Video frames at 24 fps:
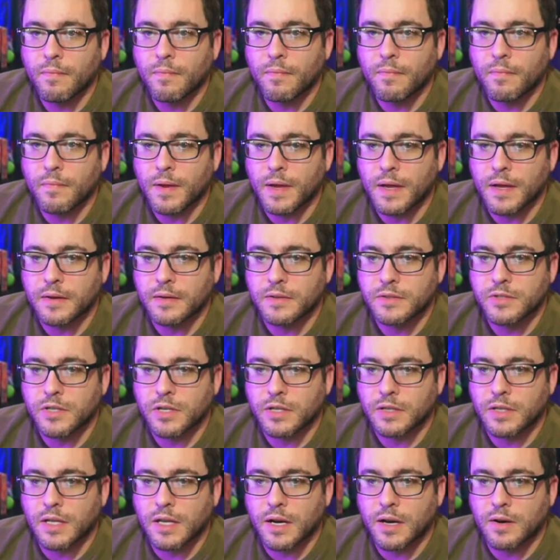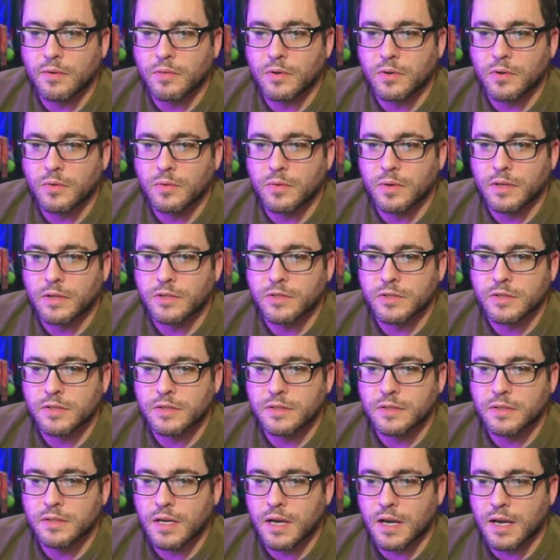Yeah, check that out real quick.
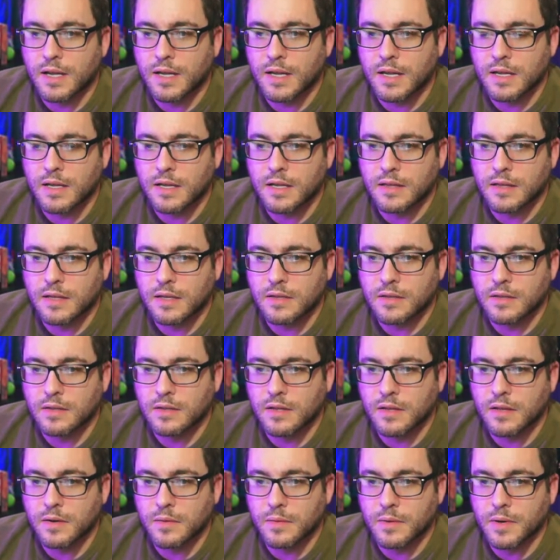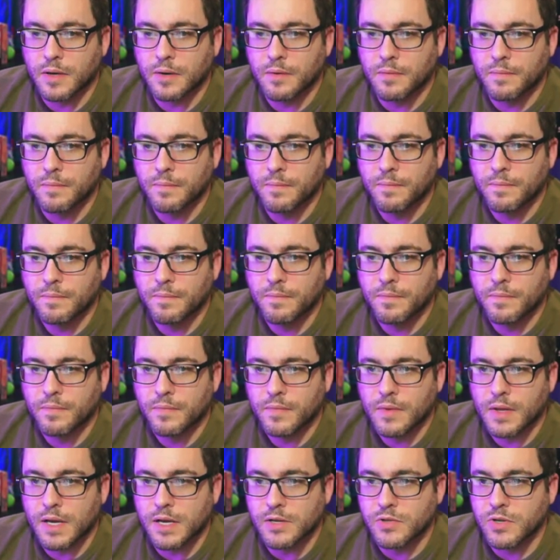Just I can't get that yeah, there we go.
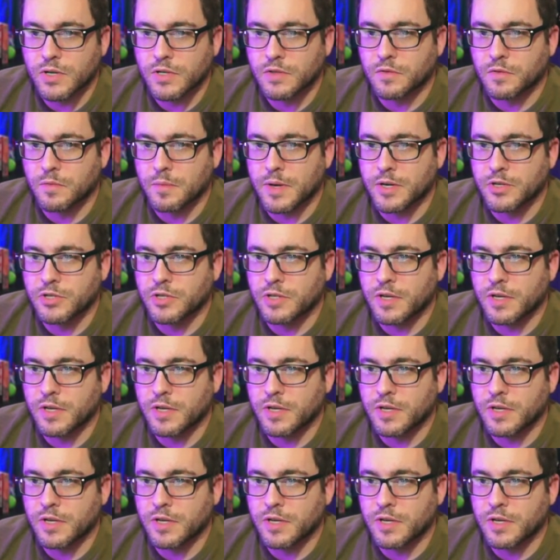Yeah, transformation,